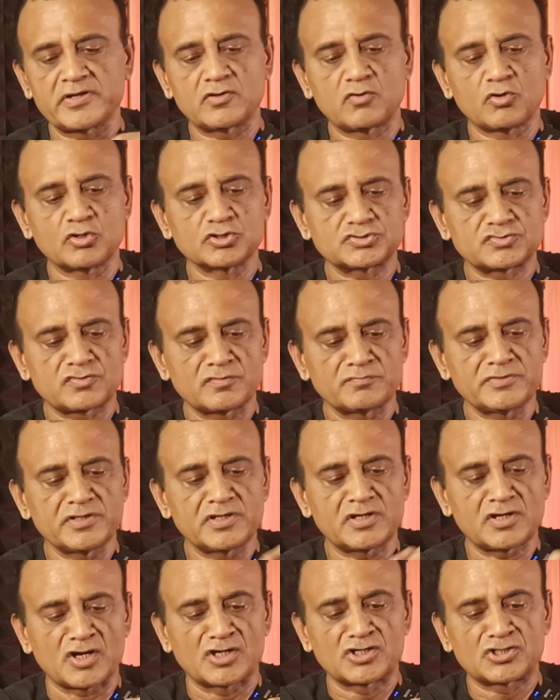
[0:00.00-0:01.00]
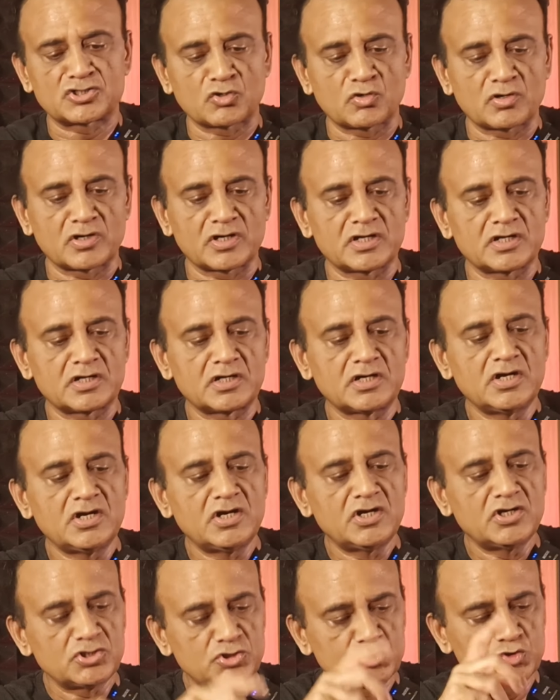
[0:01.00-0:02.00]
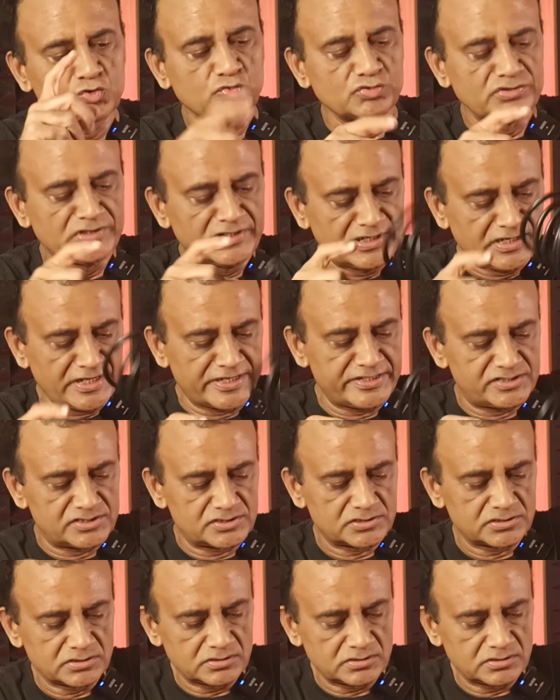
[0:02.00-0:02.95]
goes from the controller to the light.